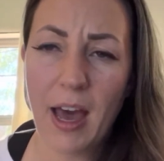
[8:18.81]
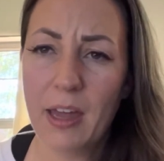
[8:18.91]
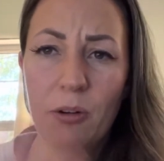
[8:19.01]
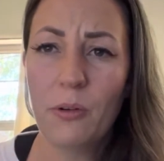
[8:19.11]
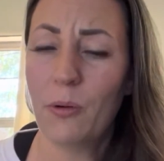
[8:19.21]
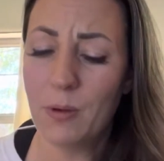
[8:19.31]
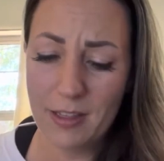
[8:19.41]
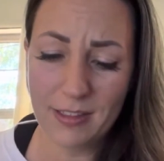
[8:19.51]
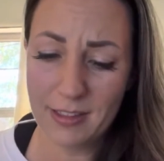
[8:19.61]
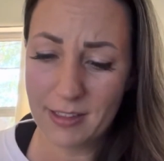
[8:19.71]
I don't know why
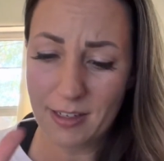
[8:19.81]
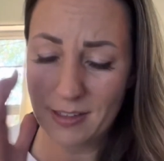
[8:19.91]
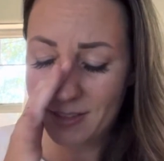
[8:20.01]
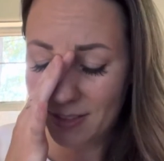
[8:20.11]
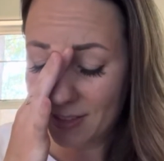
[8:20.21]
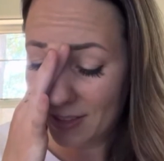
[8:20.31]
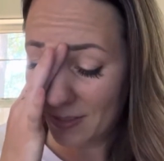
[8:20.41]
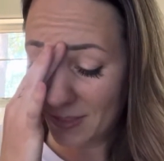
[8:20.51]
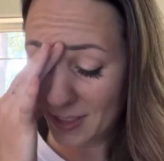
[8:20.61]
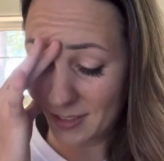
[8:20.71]
this has gotten into this,
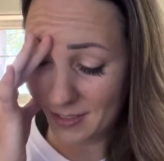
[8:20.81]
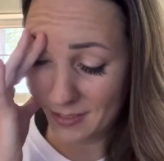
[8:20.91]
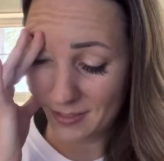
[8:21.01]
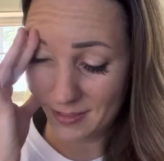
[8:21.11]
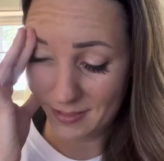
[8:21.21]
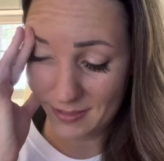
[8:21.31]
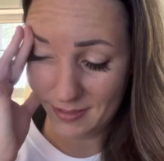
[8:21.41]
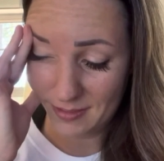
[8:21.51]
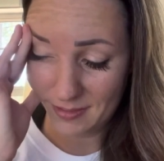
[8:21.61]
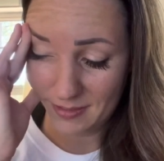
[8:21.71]
but
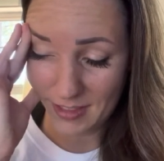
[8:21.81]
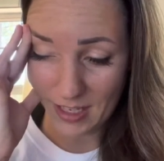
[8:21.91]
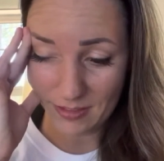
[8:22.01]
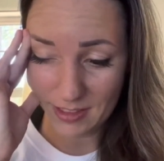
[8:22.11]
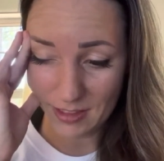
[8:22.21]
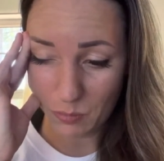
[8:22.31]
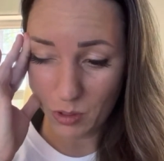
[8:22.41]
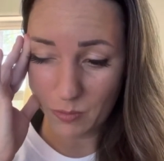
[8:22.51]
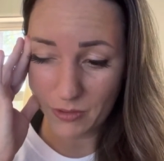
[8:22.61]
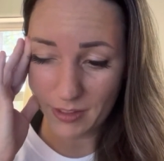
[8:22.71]
that wasn't the
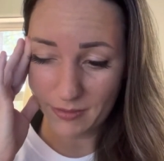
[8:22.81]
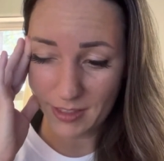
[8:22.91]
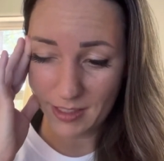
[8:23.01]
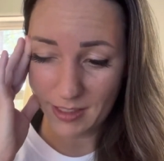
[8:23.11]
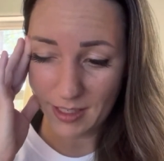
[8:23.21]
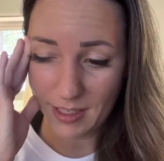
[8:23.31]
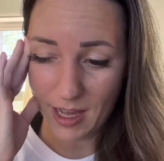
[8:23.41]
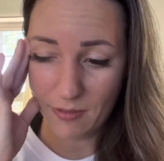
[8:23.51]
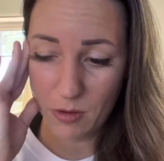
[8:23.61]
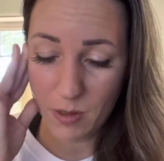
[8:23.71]
purpose of it. Like,
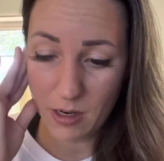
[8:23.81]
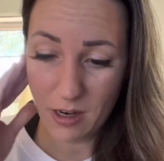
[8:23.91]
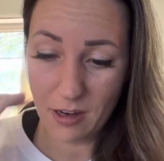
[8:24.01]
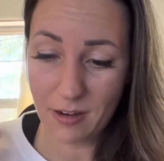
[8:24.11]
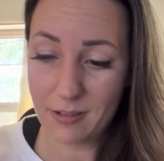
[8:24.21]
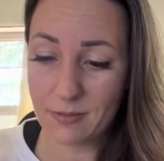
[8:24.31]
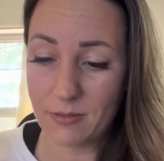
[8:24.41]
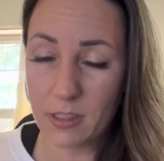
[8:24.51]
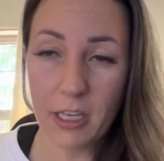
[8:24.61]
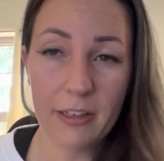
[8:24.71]
have you been hurt?
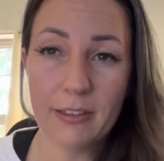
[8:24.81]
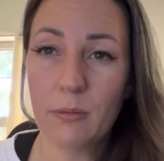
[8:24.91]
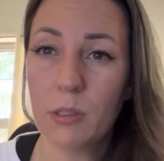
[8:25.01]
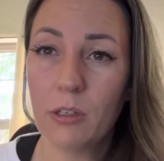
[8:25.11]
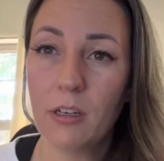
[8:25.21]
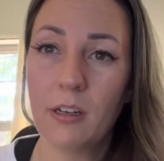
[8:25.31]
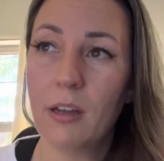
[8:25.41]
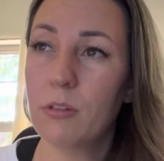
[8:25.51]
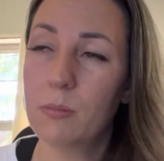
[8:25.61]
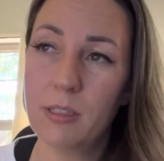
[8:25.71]
yes, I've been hurt.
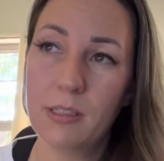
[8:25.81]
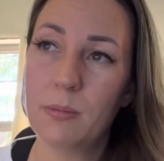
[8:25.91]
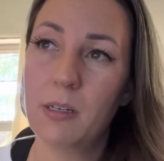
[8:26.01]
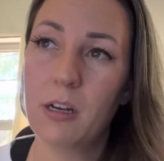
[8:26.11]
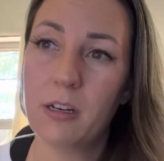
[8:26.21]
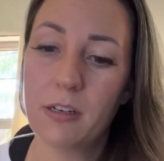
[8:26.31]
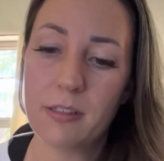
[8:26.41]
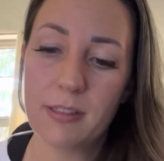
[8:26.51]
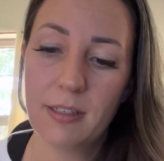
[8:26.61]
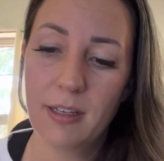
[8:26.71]
Everybody's been
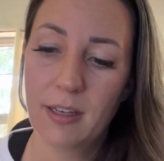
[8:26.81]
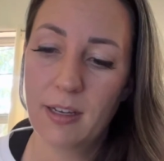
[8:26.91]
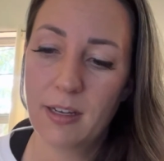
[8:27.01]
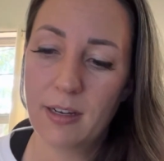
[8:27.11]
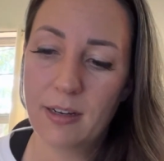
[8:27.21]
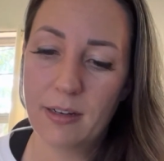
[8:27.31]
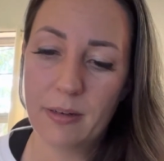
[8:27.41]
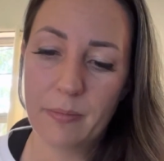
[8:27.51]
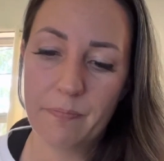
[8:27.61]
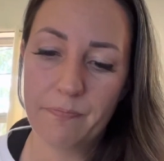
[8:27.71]
hurt
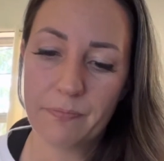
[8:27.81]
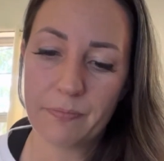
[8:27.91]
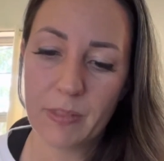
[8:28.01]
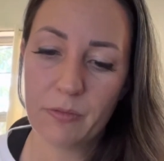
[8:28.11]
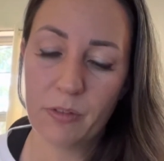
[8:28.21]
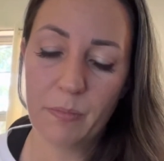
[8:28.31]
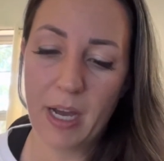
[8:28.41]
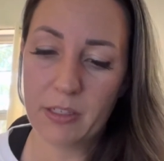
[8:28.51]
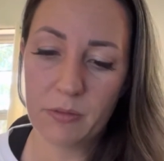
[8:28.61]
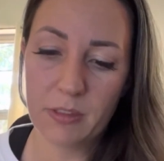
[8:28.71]
um, from
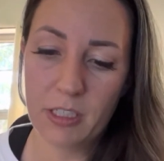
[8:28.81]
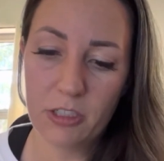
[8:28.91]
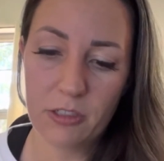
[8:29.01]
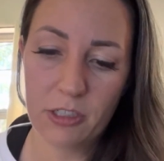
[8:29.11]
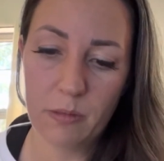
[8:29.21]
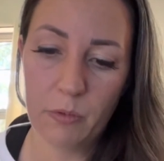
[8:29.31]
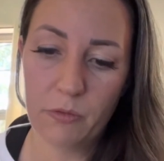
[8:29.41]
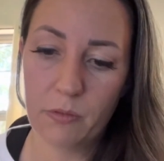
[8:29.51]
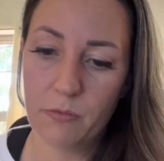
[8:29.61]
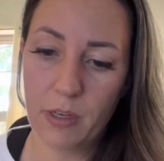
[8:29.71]
past relationships,
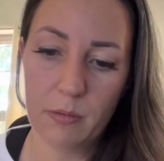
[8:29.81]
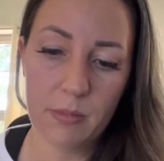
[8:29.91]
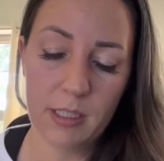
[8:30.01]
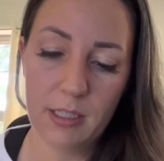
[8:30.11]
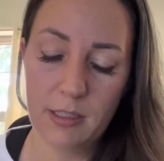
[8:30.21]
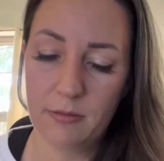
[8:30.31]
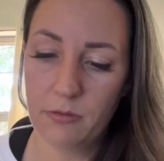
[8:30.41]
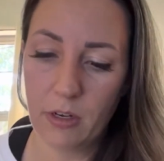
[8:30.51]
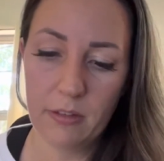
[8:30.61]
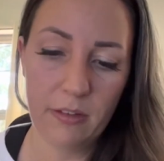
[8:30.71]
from family and
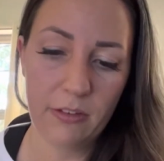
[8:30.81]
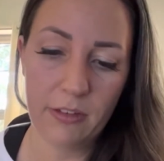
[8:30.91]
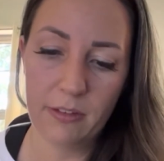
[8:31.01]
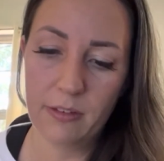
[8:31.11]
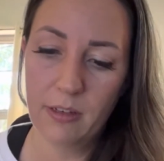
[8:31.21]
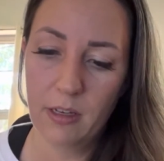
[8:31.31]
friends and